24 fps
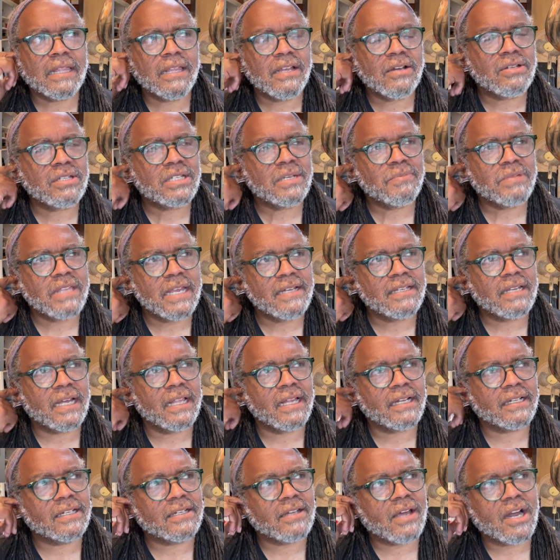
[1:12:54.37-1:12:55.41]
like there's some
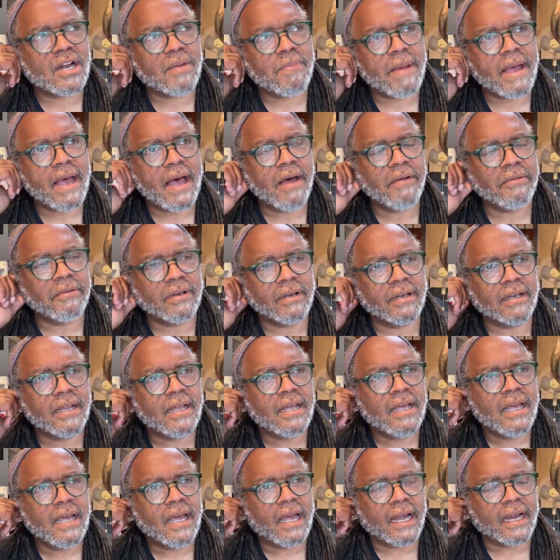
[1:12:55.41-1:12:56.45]
things I like to talk about,
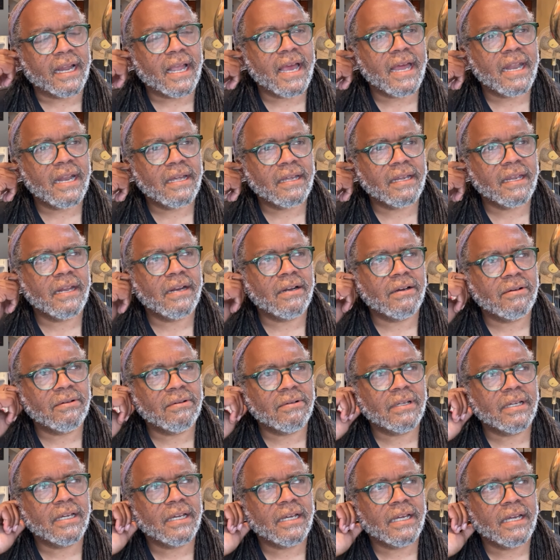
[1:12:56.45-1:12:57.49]
and I kind of, you
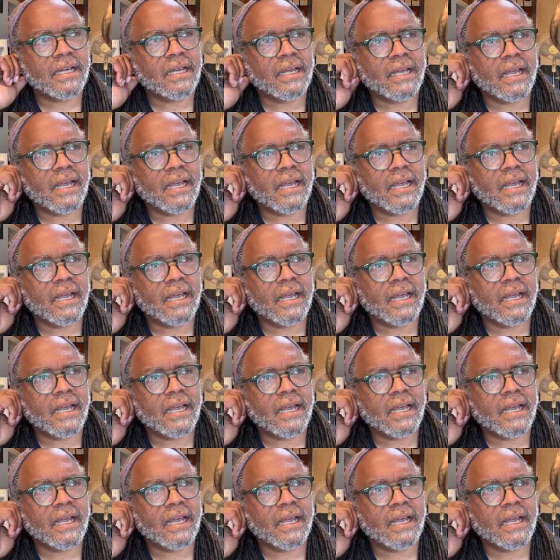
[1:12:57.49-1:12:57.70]
know,